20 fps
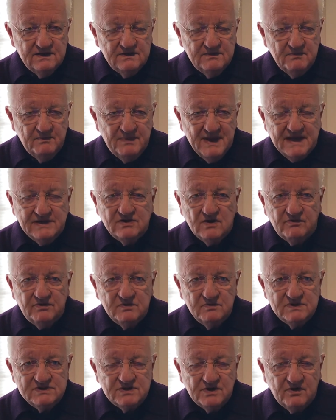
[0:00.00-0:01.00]
Beethoven
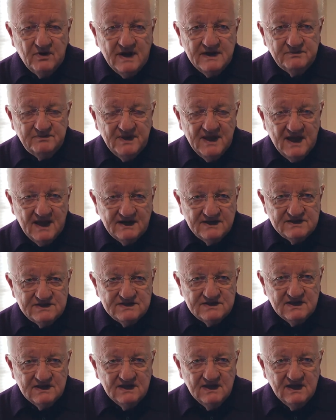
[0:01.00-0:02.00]
was a great
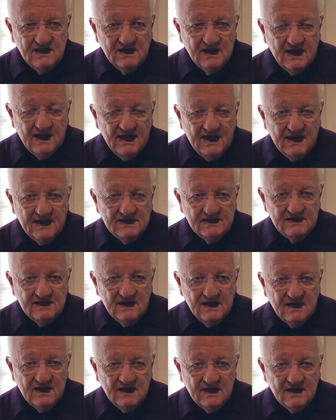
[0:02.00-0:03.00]
pianist,
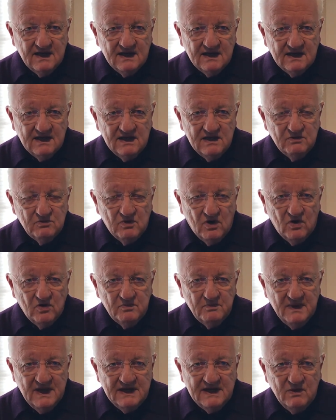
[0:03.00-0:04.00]
and he wrote
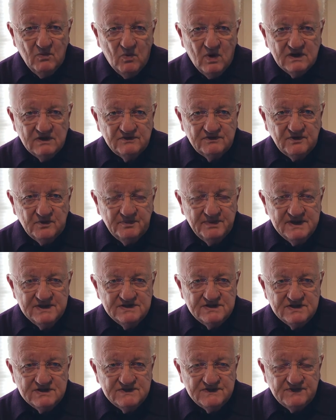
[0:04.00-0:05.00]
many wonderful
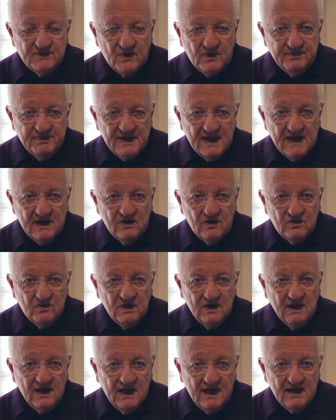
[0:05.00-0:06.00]
pieces for piano
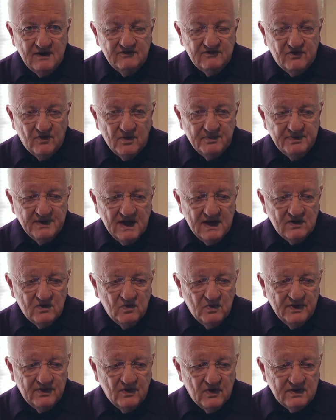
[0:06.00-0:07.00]
and for piano
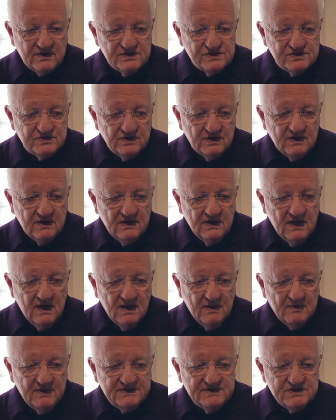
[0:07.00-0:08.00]
with orchestra.
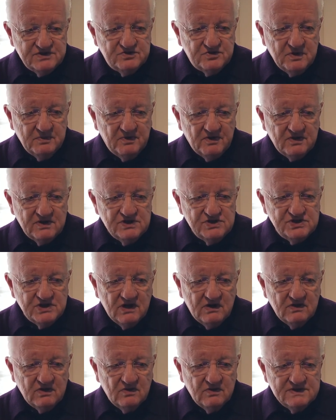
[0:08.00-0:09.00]
But this triple
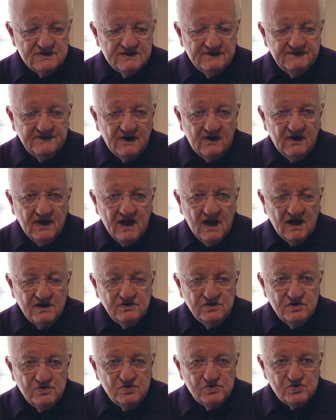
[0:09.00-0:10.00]
concerto is a very
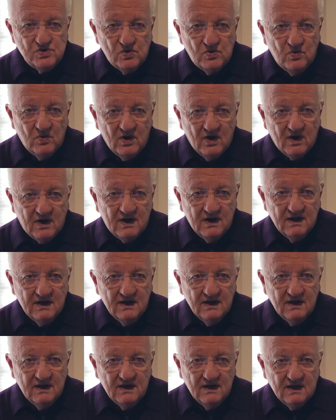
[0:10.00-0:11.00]
unusual work.
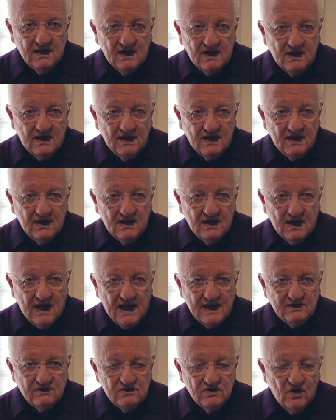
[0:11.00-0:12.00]

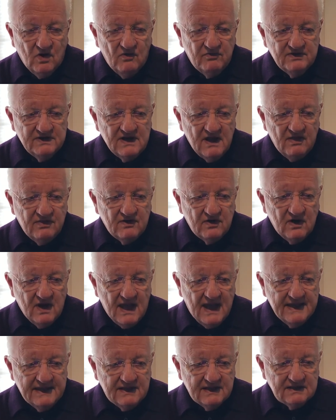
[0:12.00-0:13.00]
I don't know of another
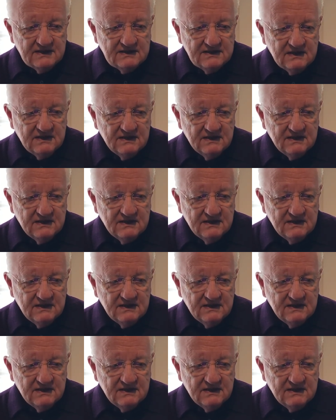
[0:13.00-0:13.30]
like it.